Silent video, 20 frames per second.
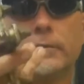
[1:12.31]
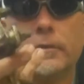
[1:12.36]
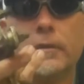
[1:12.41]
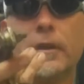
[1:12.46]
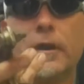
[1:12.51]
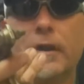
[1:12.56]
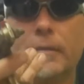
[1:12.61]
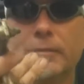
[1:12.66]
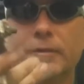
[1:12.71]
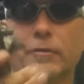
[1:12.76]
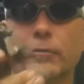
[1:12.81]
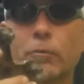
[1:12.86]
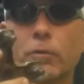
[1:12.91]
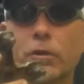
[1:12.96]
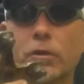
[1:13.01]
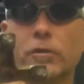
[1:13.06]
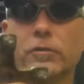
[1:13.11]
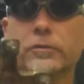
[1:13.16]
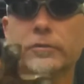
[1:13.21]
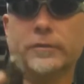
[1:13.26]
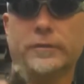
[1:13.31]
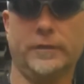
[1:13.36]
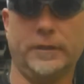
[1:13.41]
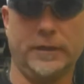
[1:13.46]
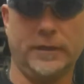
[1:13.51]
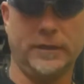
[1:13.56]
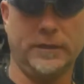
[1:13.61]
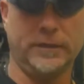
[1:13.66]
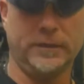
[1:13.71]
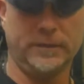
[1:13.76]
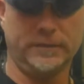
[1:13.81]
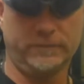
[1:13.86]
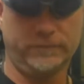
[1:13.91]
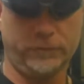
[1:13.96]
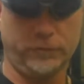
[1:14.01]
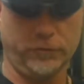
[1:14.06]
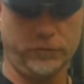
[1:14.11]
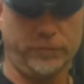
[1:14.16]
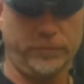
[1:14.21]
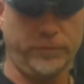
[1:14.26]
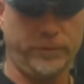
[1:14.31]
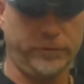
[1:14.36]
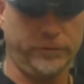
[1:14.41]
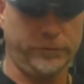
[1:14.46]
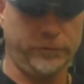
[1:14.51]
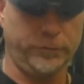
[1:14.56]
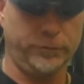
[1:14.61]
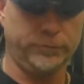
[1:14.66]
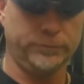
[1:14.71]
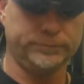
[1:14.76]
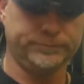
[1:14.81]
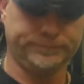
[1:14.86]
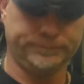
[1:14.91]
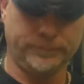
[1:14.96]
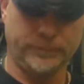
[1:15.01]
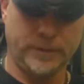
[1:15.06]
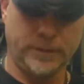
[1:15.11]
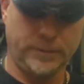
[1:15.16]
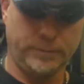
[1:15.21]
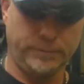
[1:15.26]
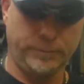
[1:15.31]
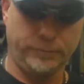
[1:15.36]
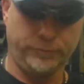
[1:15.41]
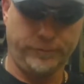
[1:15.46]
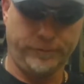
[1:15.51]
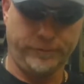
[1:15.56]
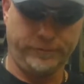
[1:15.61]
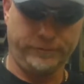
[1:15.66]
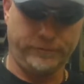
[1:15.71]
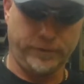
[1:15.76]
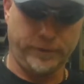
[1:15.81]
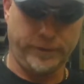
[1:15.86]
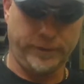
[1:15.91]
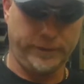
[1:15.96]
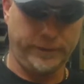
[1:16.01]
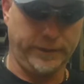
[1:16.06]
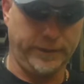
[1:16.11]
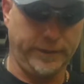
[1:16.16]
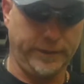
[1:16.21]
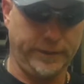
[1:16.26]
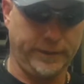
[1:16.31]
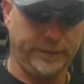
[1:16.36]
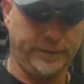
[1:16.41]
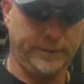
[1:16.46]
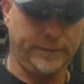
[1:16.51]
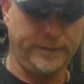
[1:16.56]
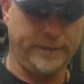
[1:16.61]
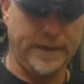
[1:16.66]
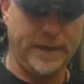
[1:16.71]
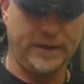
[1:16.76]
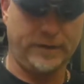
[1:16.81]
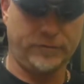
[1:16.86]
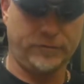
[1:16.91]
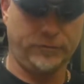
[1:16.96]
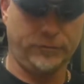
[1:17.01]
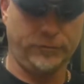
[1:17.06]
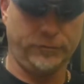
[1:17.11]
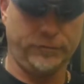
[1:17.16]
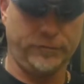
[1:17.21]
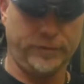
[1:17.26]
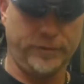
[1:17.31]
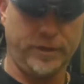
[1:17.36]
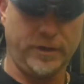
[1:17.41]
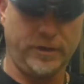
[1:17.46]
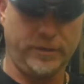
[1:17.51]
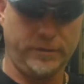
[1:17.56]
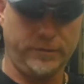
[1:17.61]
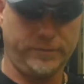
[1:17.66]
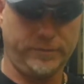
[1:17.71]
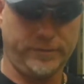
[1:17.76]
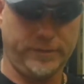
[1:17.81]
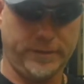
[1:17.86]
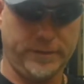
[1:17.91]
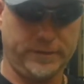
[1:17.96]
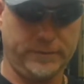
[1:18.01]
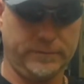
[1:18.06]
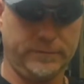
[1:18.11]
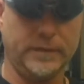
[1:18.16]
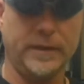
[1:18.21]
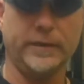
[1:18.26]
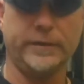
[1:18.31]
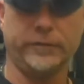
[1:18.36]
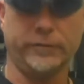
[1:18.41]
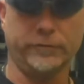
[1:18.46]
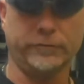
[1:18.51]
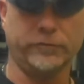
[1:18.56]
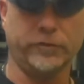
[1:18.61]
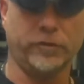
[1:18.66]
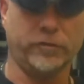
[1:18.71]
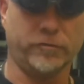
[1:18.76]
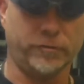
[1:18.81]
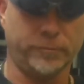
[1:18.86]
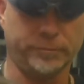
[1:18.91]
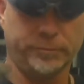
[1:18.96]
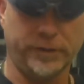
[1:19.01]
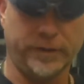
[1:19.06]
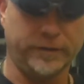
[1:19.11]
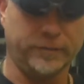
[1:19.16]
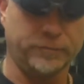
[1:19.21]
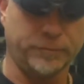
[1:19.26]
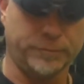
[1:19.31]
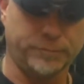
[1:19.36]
hub in the world. Of course, we all know between the front end and the axles and hubs that Europe dogs are plagued with